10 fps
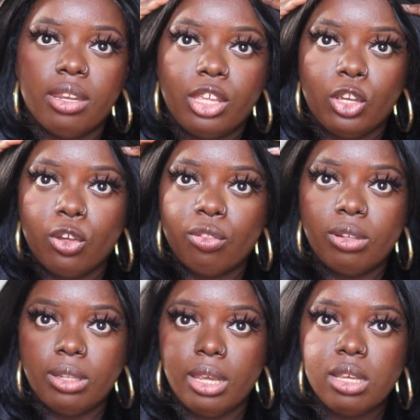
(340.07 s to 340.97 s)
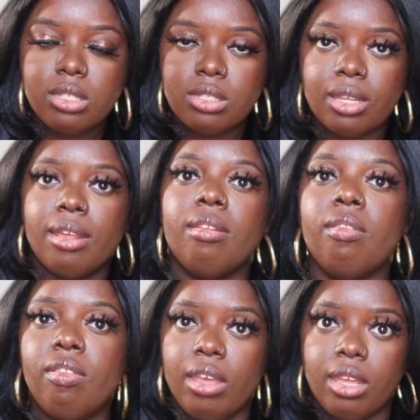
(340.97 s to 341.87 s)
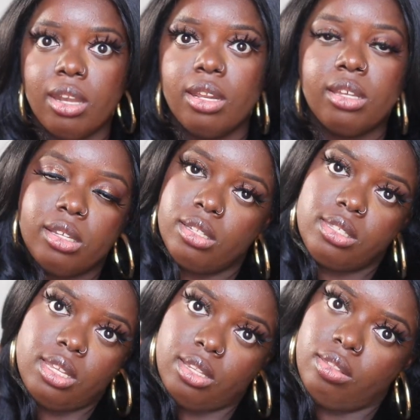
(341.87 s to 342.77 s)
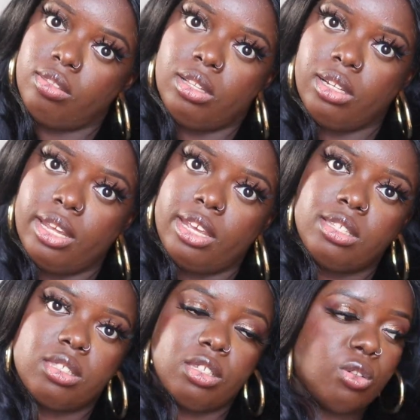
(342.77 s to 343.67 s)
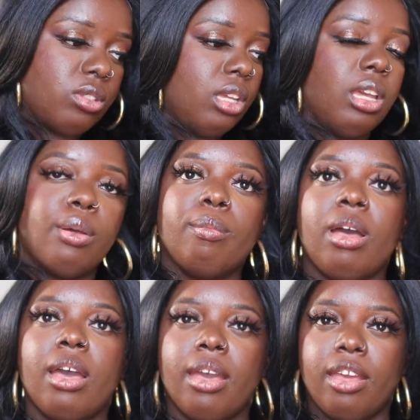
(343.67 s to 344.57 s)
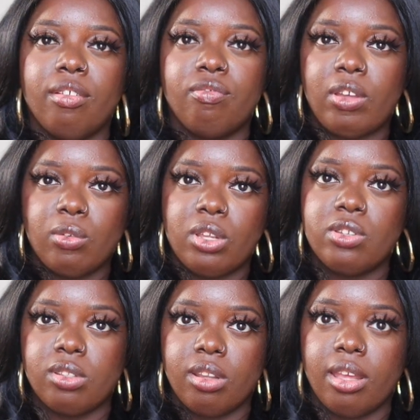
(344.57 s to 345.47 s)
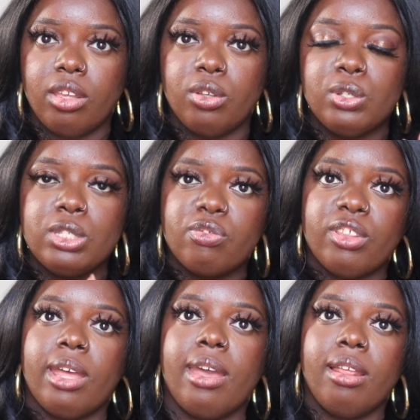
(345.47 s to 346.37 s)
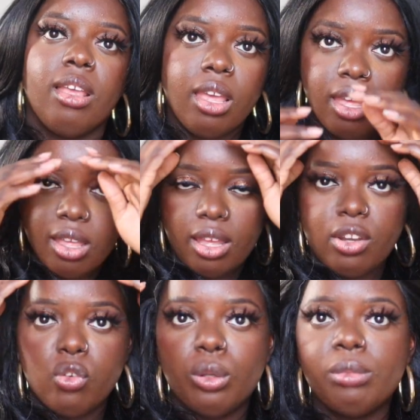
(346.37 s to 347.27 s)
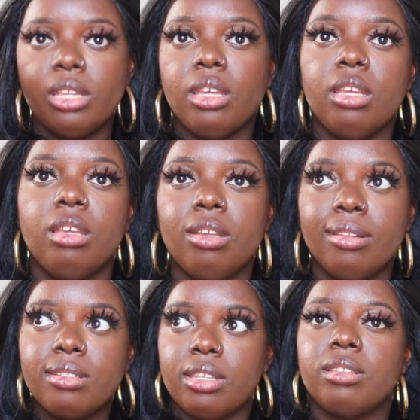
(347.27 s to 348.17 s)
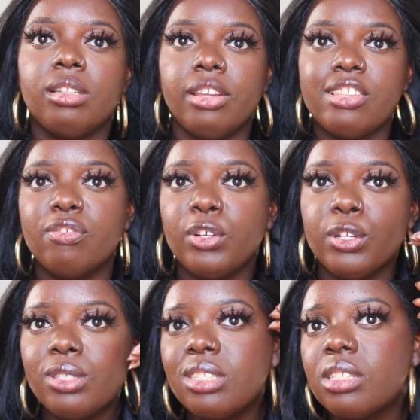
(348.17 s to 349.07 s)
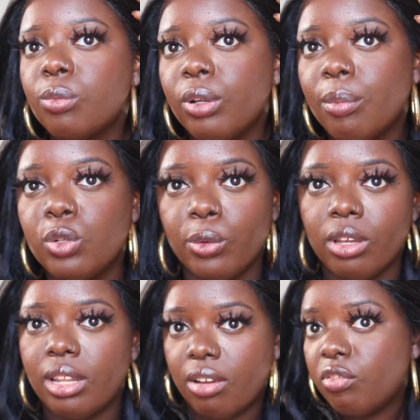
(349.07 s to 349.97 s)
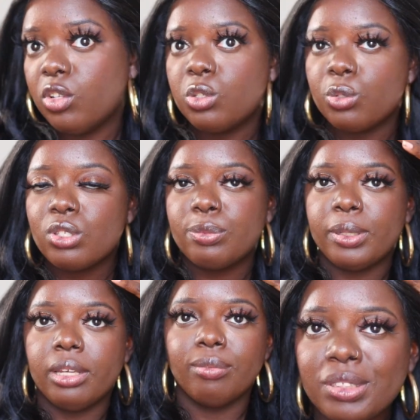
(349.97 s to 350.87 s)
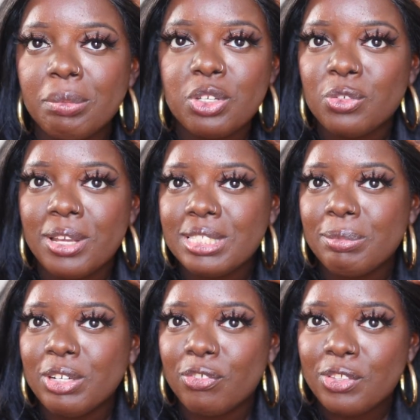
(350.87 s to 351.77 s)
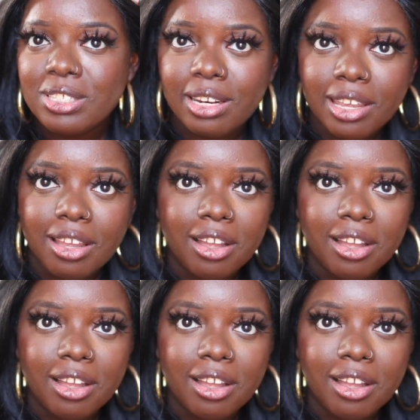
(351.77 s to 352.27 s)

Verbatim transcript: adhere the lace and then tint the lace using my foundation that I use for that. I normally tint the lace first when I'm doing like frontals, but I'm just trying something different today,